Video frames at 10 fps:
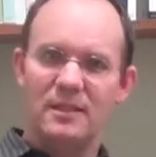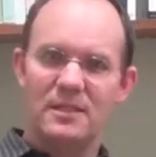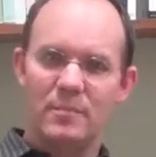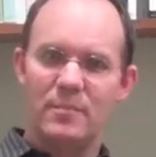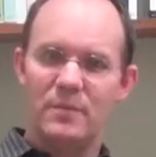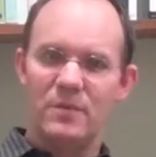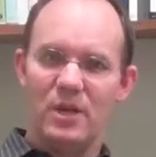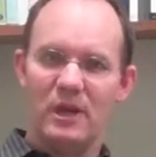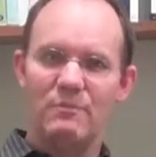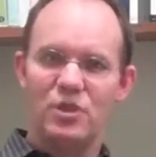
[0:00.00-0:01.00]
some
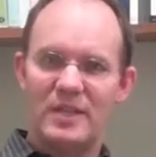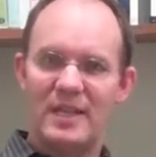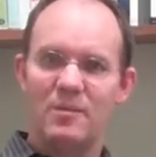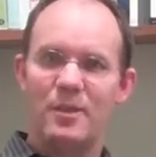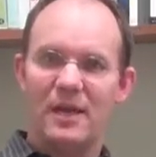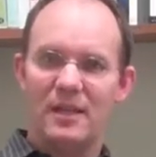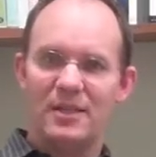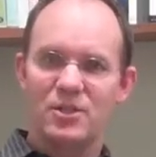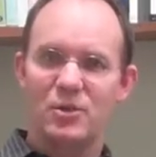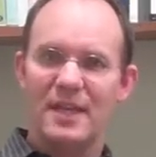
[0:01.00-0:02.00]
uh, genetic
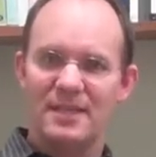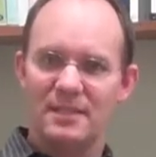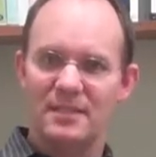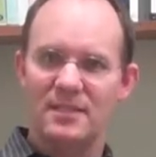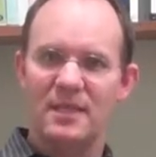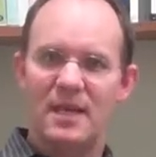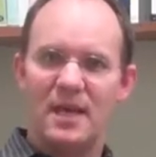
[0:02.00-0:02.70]
biological essence,